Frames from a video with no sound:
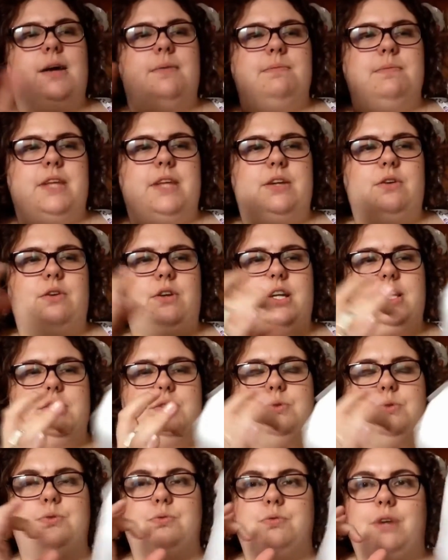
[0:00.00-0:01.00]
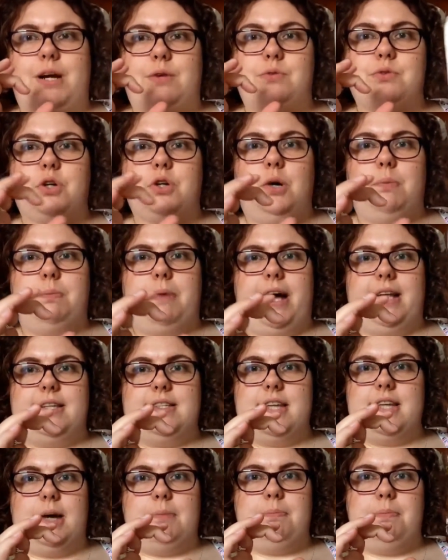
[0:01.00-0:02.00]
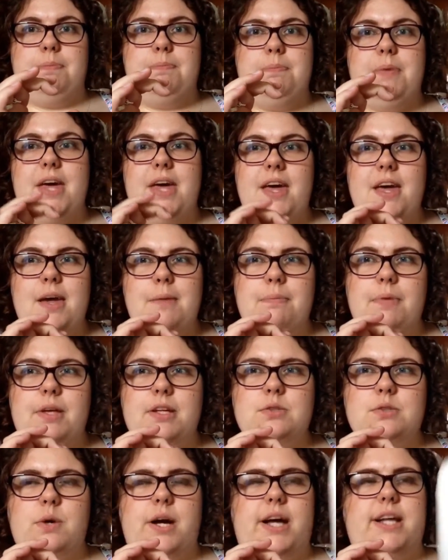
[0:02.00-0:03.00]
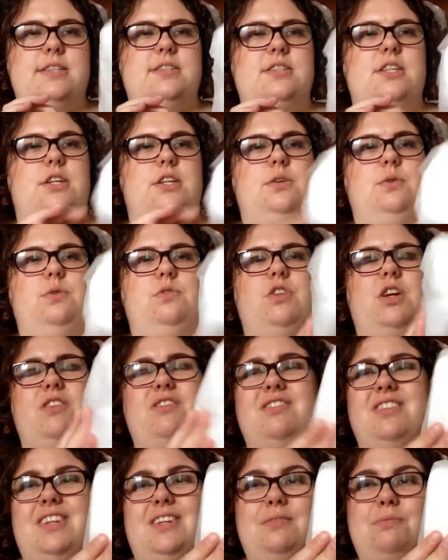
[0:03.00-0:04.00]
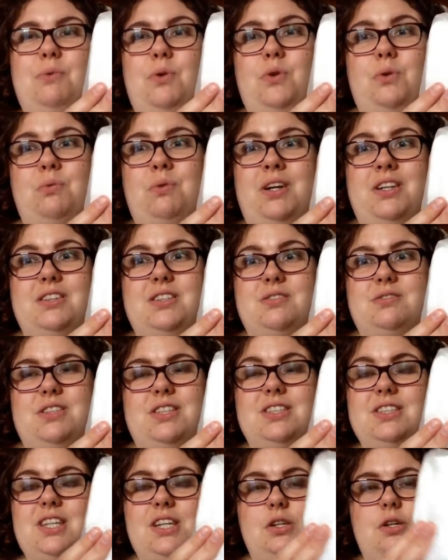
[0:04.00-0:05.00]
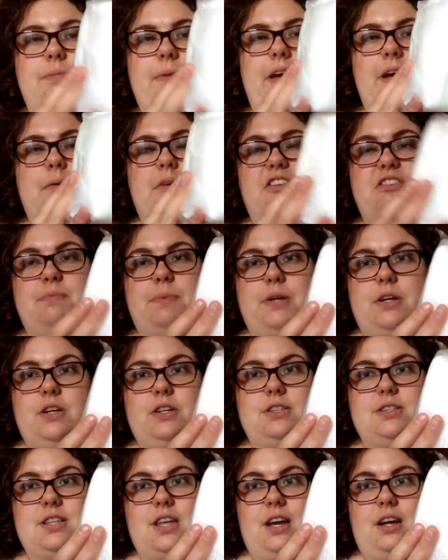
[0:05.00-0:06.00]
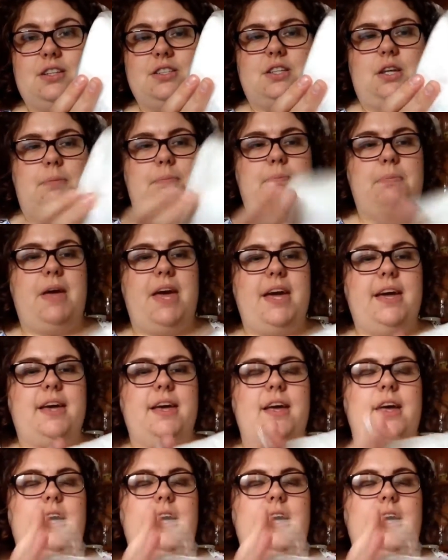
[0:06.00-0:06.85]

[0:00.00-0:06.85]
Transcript: They're not little round cotton pads, they are big, big squares, so you don't need more than one to really take your makeup off because they are so big.